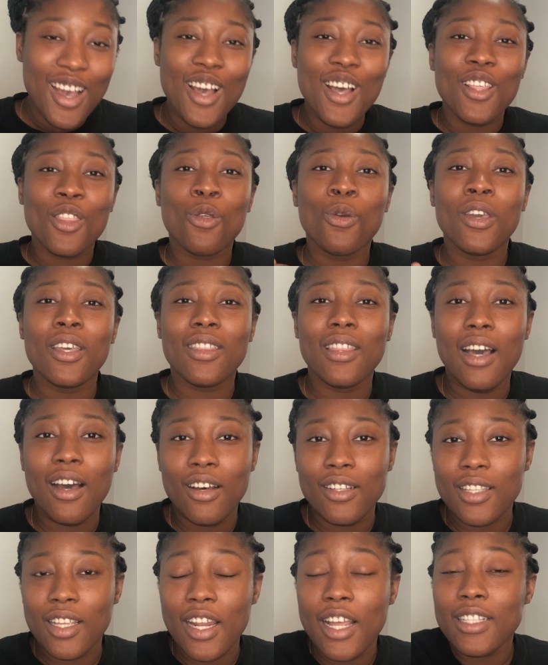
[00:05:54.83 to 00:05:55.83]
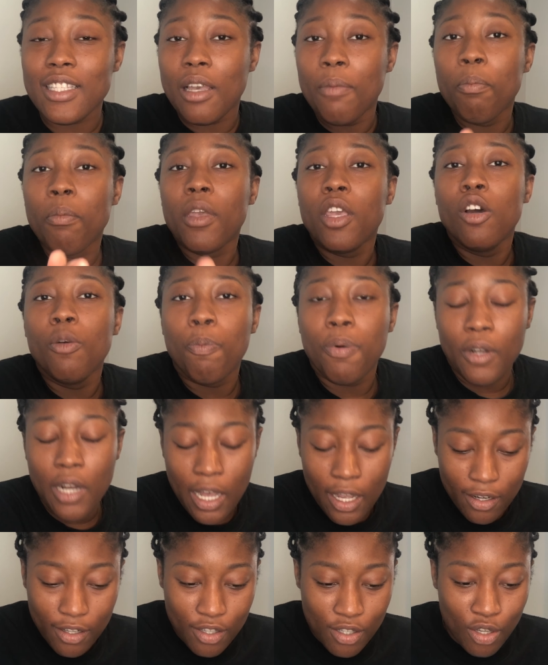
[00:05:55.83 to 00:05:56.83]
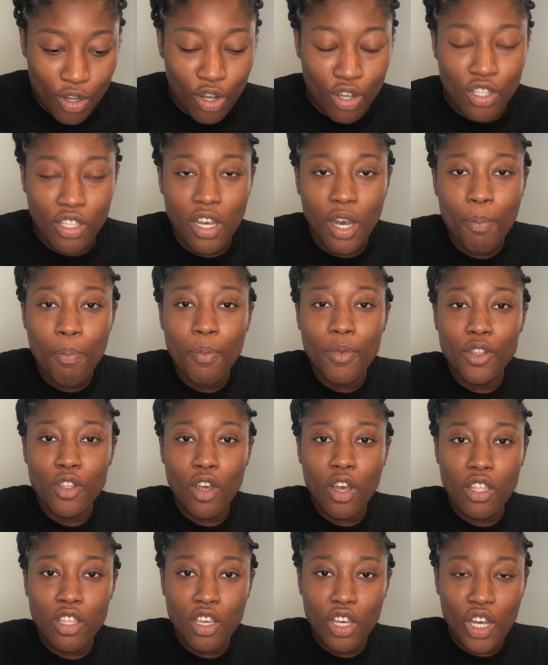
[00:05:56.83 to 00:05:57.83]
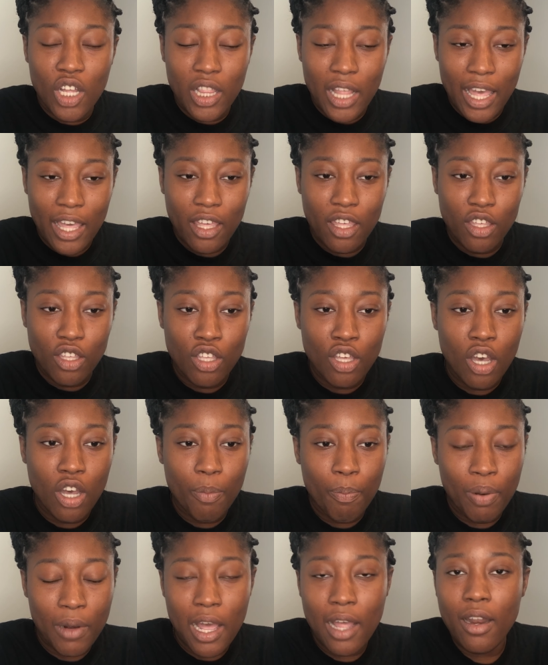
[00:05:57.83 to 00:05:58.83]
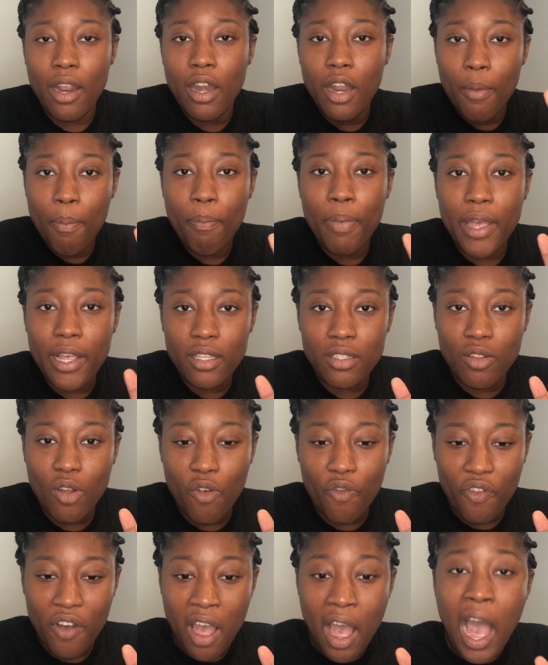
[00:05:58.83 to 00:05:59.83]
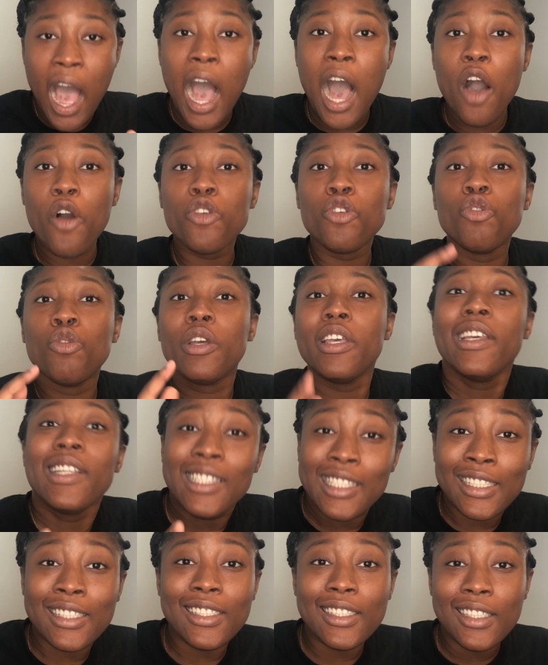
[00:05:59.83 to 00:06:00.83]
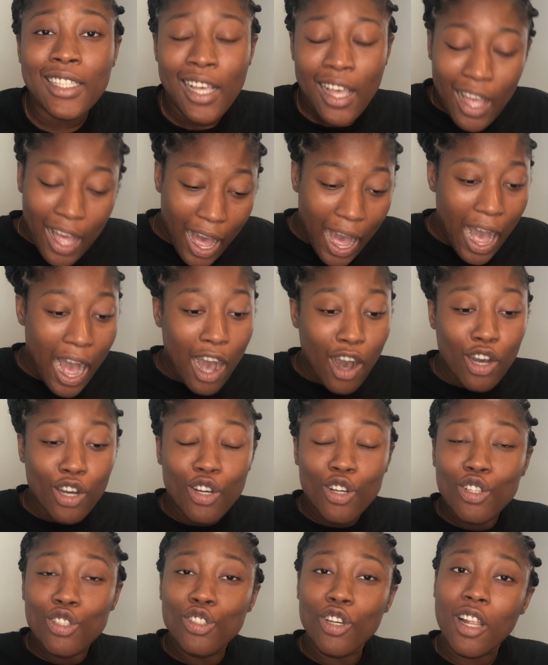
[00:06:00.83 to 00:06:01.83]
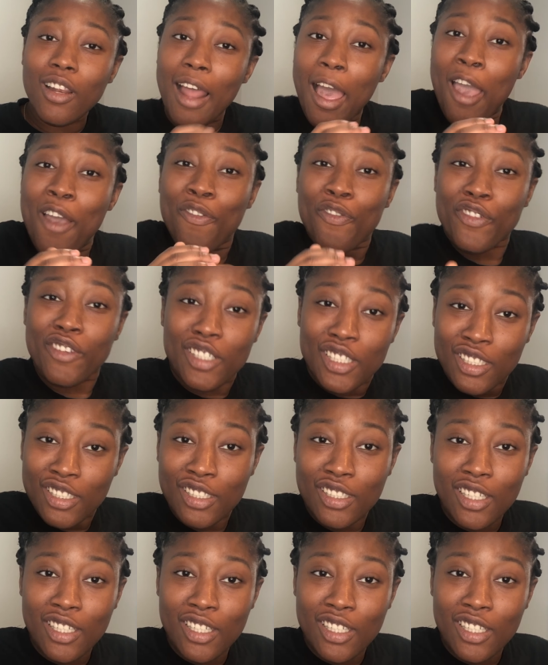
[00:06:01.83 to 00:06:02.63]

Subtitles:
3,000. It's a meal plan. So you're planning it based of how you eat, how your life is,